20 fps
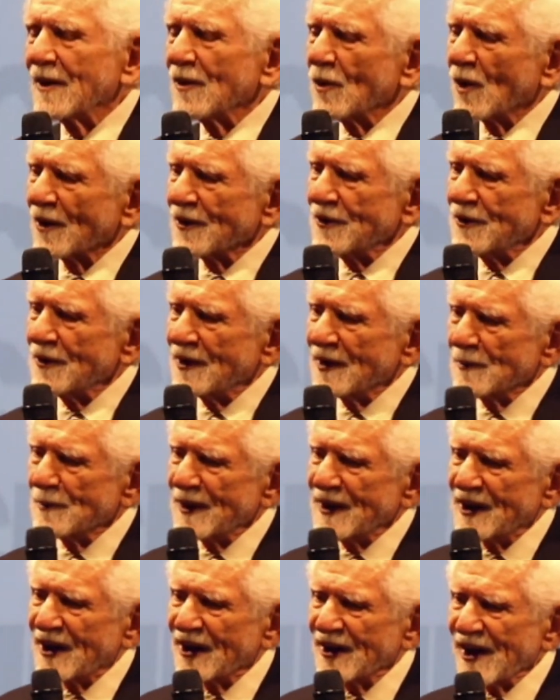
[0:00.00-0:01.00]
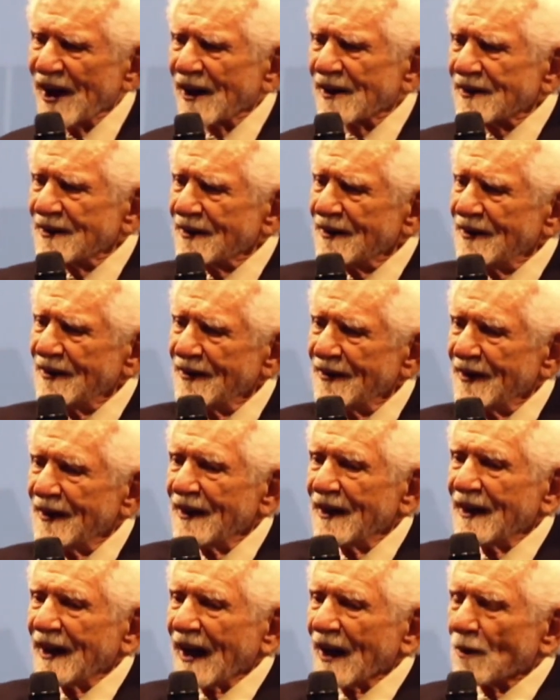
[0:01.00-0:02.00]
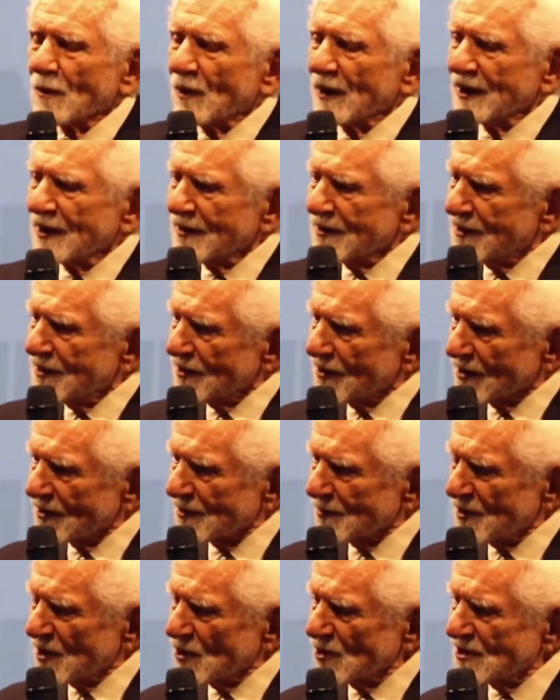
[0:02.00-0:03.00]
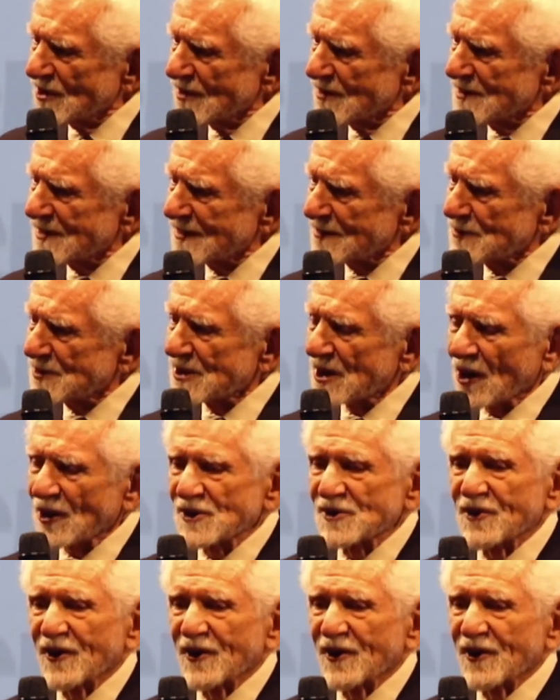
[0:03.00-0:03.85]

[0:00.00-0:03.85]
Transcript: where you can be connected, and when your immune system starts